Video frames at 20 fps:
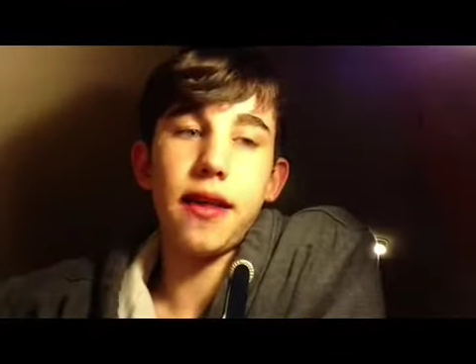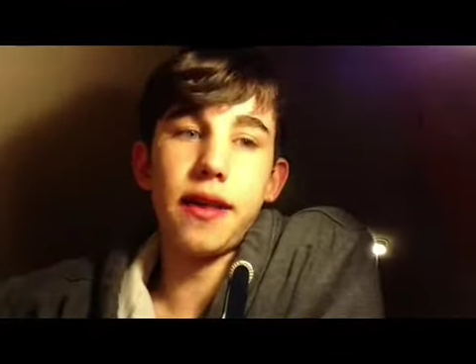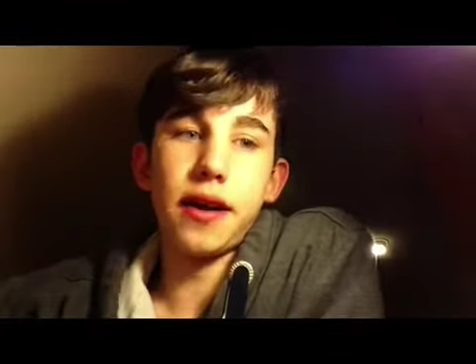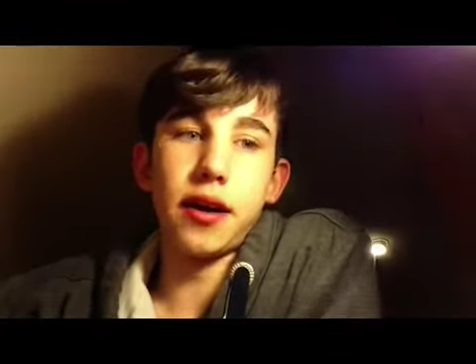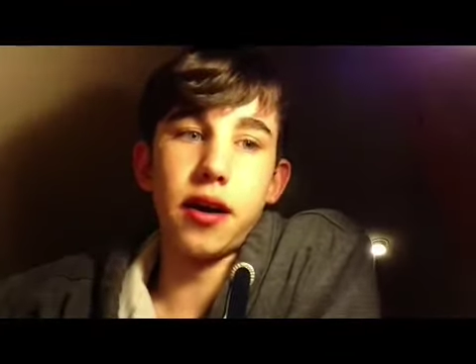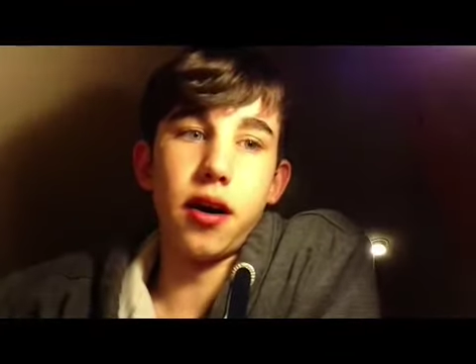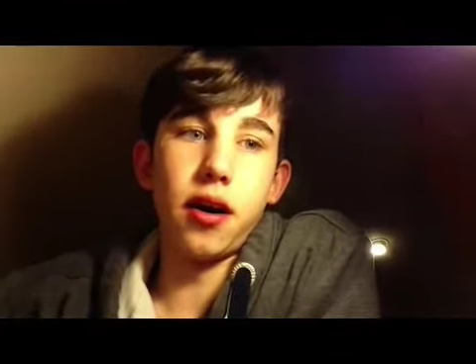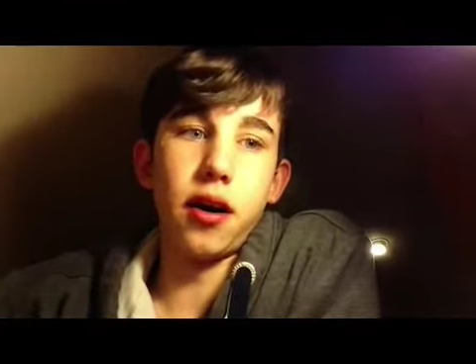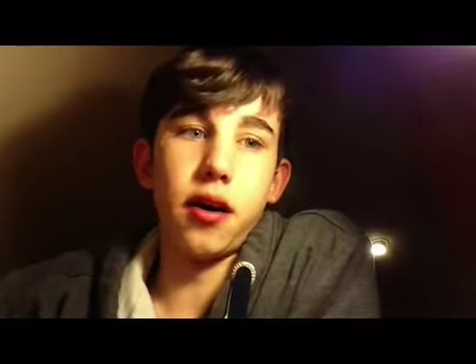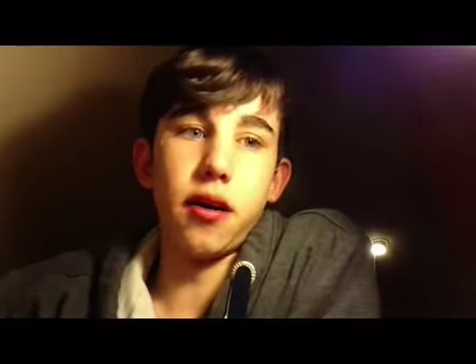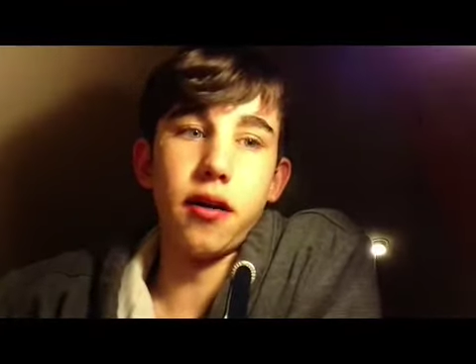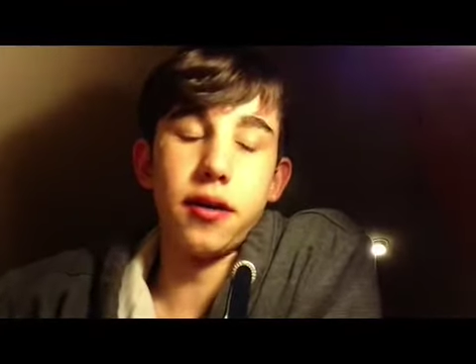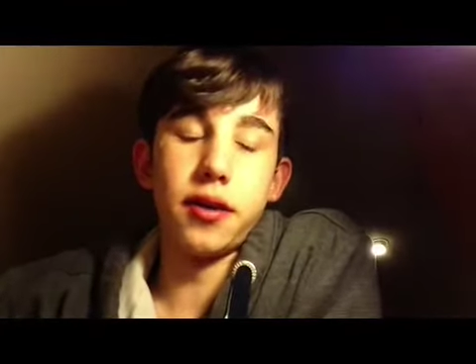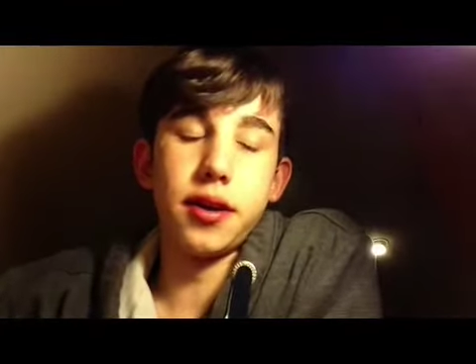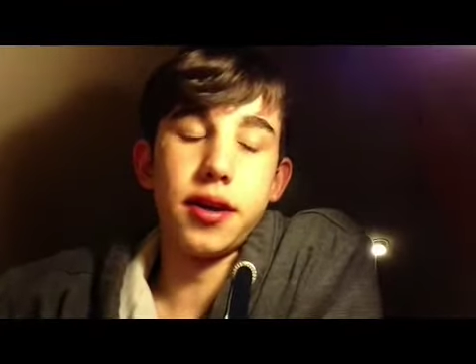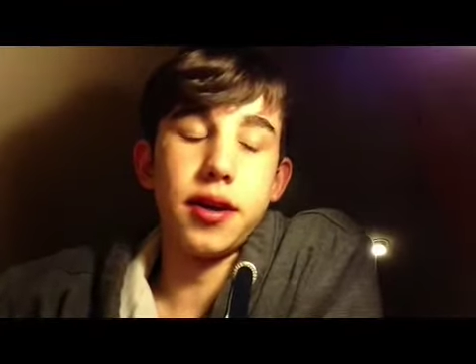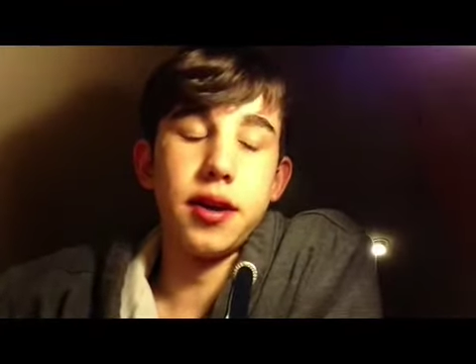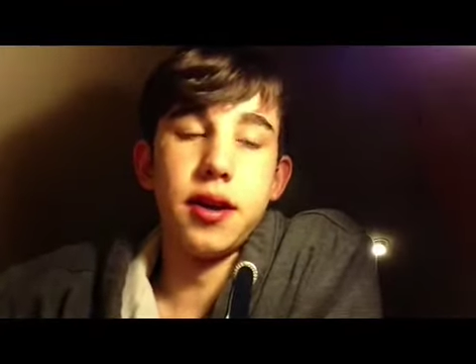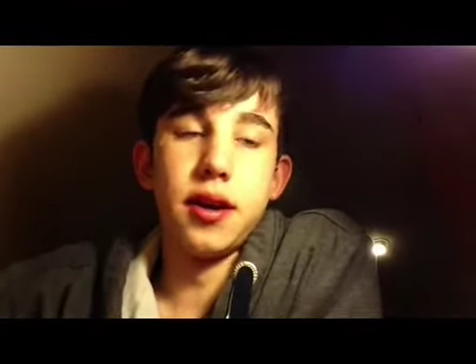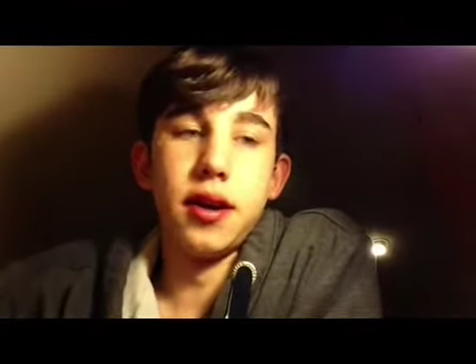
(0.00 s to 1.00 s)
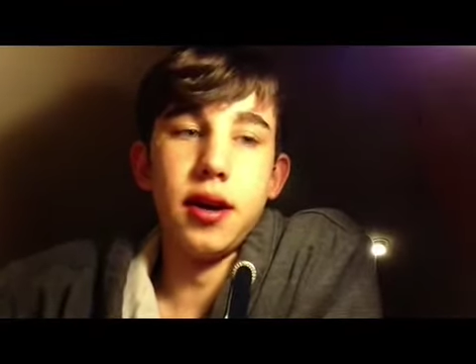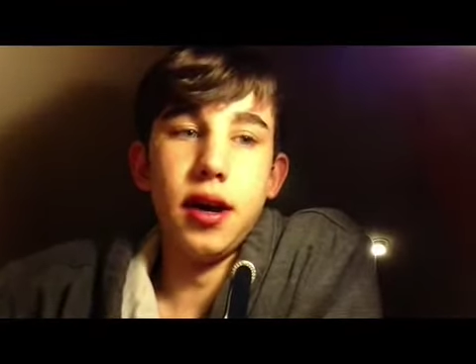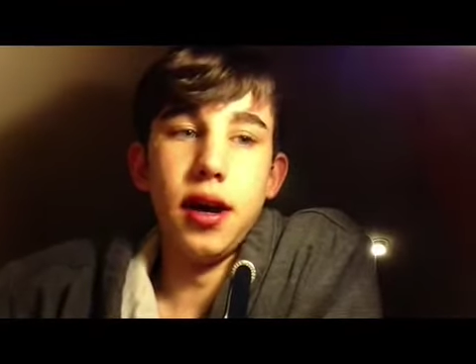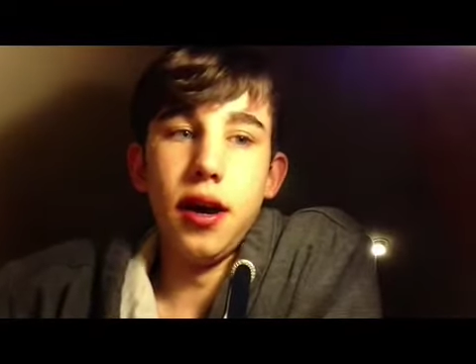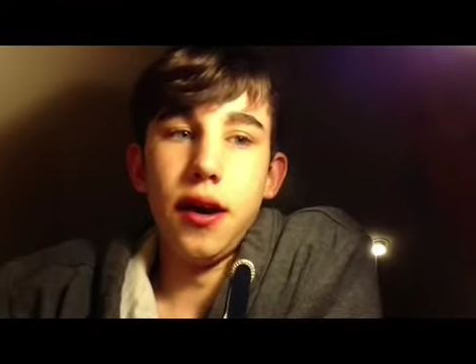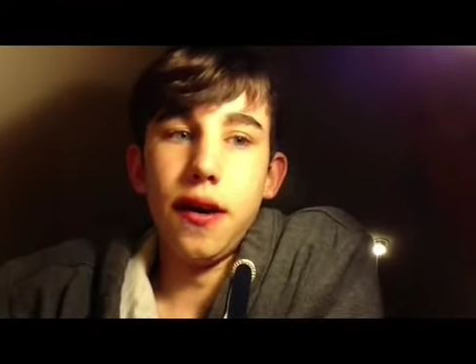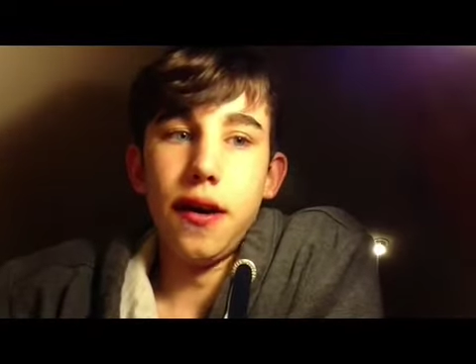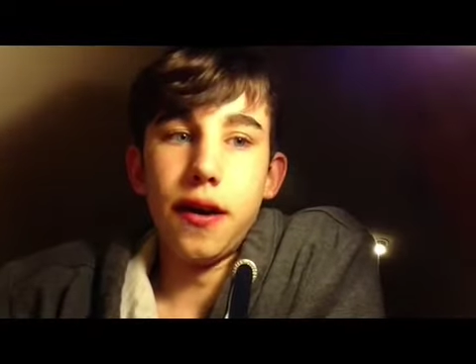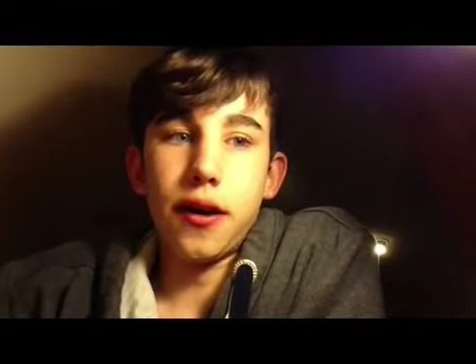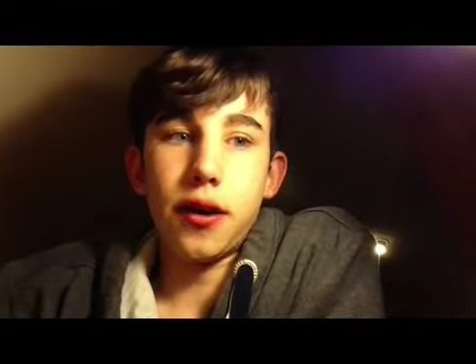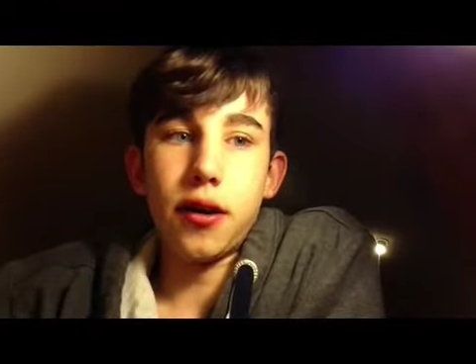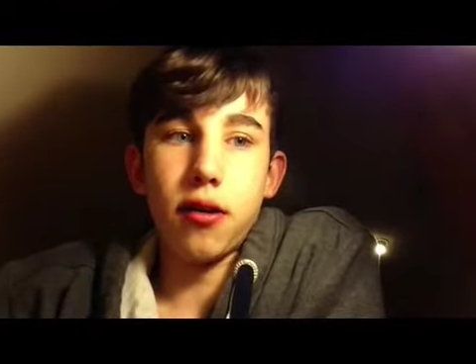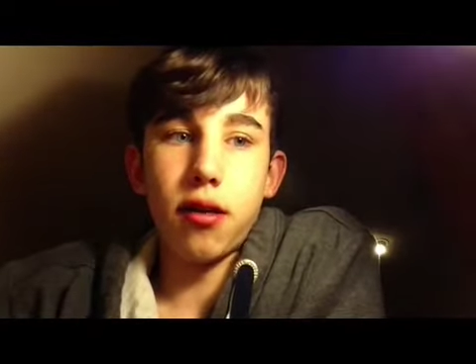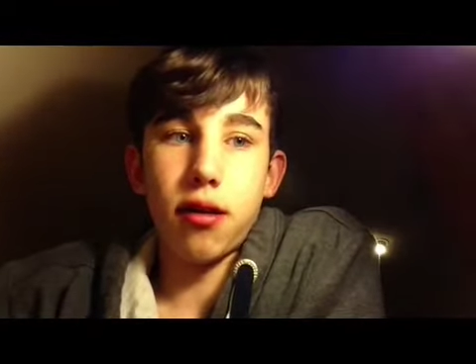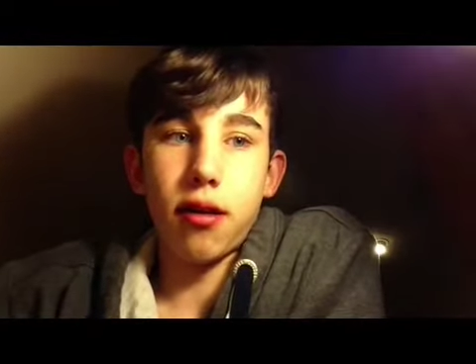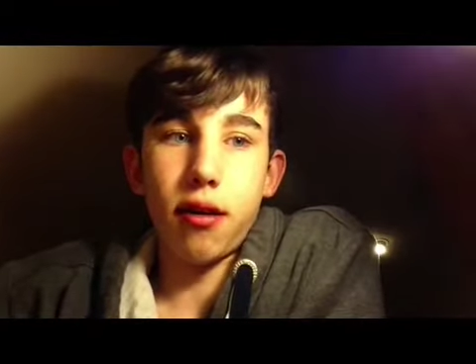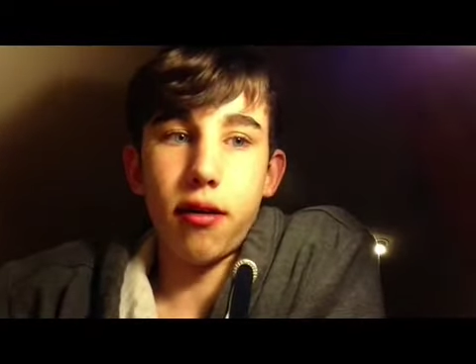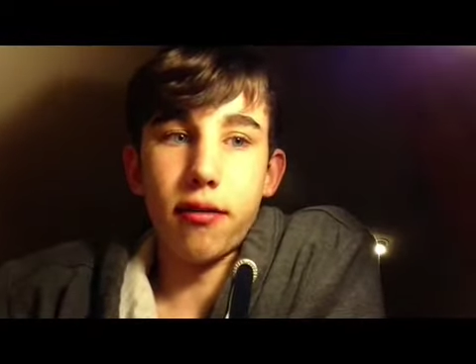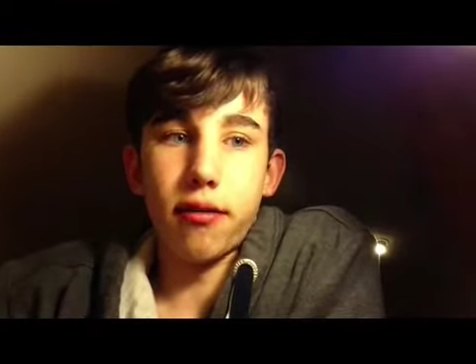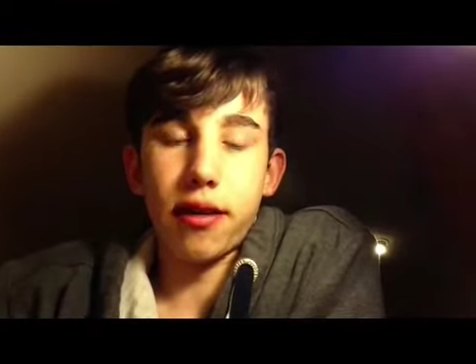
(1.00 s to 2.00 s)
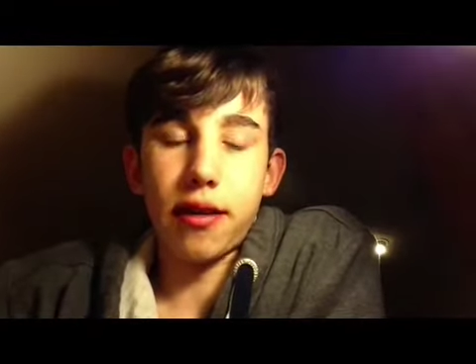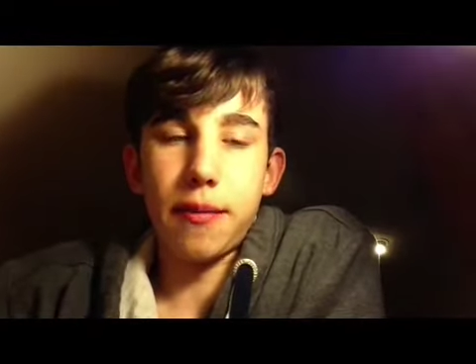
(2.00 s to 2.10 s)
they got good songs.